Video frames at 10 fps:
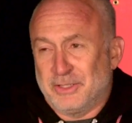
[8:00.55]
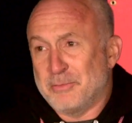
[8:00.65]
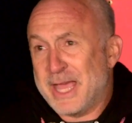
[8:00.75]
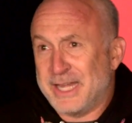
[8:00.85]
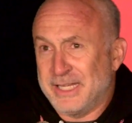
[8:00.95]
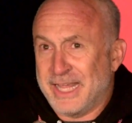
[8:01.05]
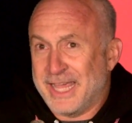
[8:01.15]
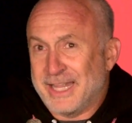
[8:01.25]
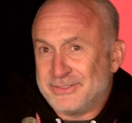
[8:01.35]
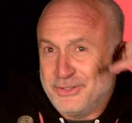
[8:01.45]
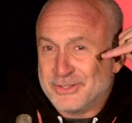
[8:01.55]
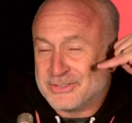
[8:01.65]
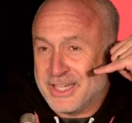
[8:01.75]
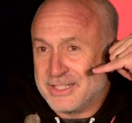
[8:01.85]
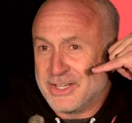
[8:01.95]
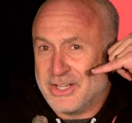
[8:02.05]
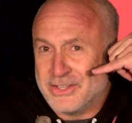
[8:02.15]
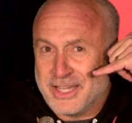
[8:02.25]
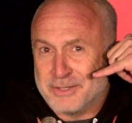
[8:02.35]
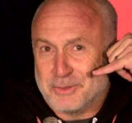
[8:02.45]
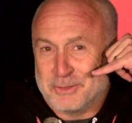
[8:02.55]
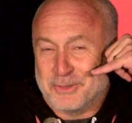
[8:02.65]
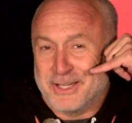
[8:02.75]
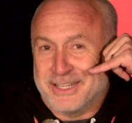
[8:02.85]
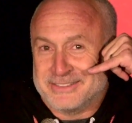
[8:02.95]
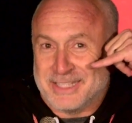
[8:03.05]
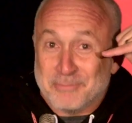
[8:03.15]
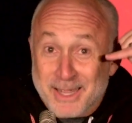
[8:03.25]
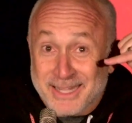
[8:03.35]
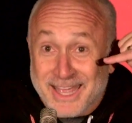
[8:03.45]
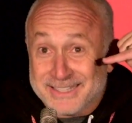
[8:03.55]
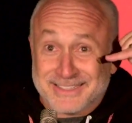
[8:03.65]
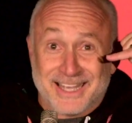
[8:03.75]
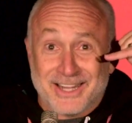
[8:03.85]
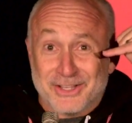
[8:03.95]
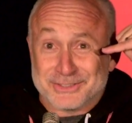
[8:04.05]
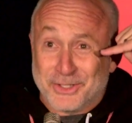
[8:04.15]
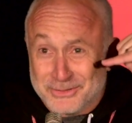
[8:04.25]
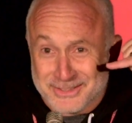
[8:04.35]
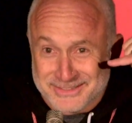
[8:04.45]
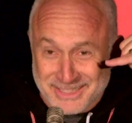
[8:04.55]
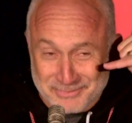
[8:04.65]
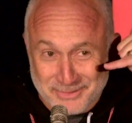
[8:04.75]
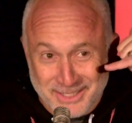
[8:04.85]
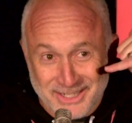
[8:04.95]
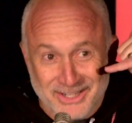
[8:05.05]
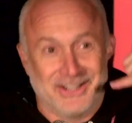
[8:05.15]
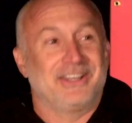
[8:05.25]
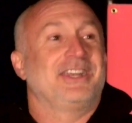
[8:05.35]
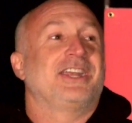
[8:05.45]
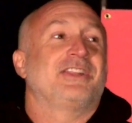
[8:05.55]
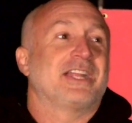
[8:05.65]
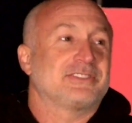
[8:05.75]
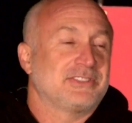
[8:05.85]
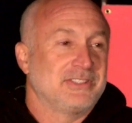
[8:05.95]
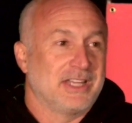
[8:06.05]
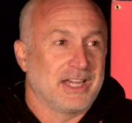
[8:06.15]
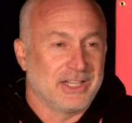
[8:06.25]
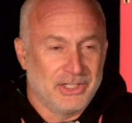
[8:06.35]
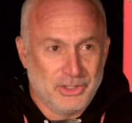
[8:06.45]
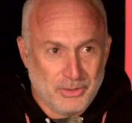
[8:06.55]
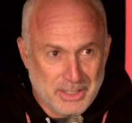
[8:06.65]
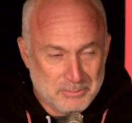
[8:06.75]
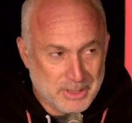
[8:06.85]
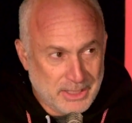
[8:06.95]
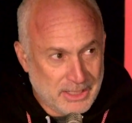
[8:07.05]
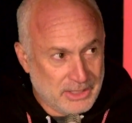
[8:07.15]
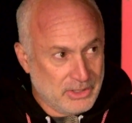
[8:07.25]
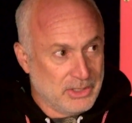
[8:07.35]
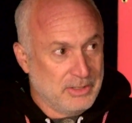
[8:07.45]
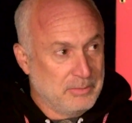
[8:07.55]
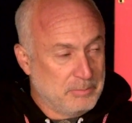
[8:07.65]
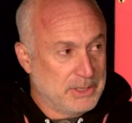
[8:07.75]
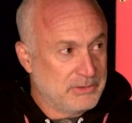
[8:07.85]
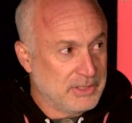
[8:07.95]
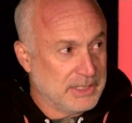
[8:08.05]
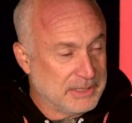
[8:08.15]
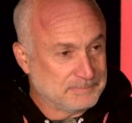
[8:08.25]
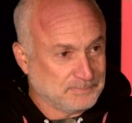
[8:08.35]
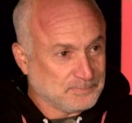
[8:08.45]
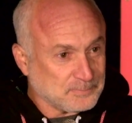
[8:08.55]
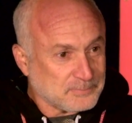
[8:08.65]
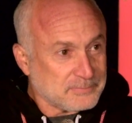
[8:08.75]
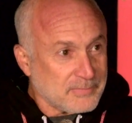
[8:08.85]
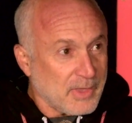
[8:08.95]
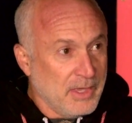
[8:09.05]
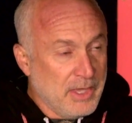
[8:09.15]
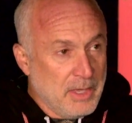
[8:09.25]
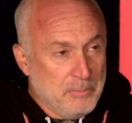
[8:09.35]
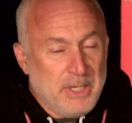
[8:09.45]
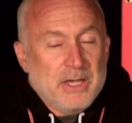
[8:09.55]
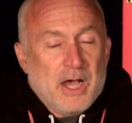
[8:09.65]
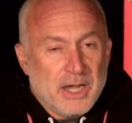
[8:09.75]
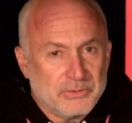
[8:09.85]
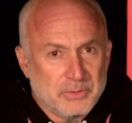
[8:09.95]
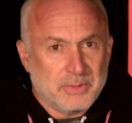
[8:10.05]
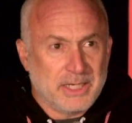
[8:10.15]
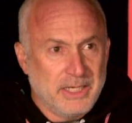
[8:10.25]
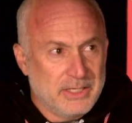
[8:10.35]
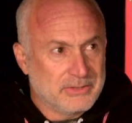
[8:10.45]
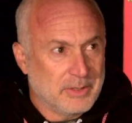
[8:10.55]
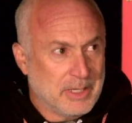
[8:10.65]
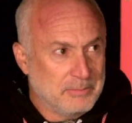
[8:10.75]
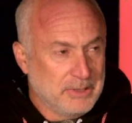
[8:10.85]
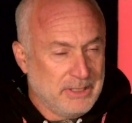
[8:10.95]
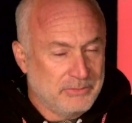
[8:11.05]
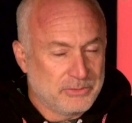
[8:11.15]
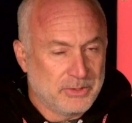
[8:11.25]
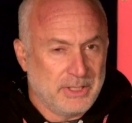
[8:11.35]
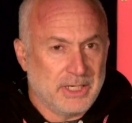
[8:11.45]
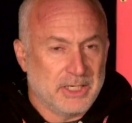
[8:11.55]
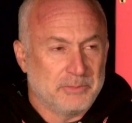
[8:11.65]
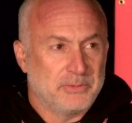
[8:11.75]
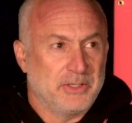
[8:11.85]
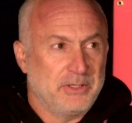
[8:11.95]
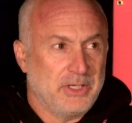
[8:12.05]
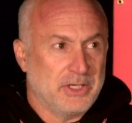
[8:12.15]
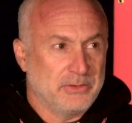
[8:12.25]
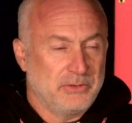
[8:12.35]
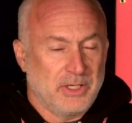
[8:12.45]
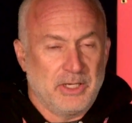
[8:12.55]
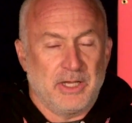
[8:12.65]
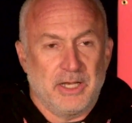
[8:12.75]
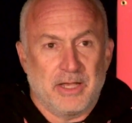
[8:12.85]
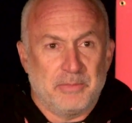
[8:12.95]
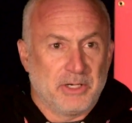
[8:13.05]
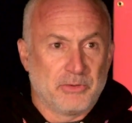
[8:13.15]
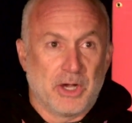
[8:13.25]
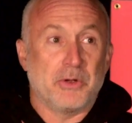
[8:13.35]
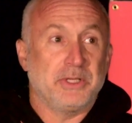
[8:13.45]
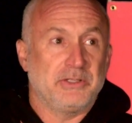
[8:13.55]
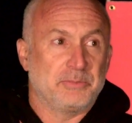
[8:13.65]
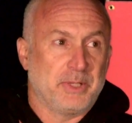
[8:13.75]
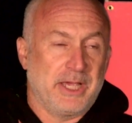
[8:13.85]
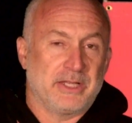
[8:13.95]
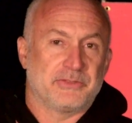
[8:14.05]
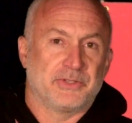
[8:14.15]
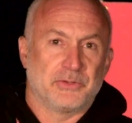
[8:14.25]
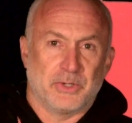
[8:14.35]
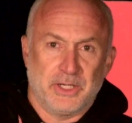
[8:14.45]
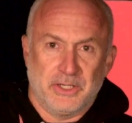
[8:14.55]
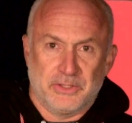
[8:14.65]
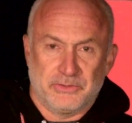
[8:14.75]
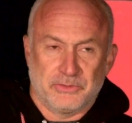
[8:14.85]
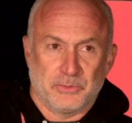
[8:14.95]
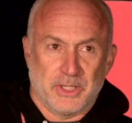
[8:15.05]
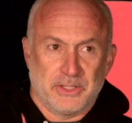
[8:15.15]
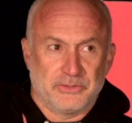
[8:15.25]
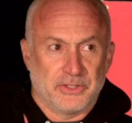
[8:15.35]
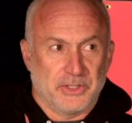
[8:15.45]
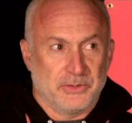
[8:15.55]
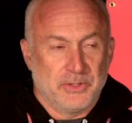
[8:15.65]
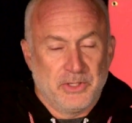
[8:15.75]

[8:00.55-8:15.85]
you're mad at dad, so you decide to call 911 and say, my dad's got all sorts of stuff in here. That's not going to do anybody any good. But being honest with my kids, I believe, has really helped. And, and I've been growing these plants for 20 years as well. So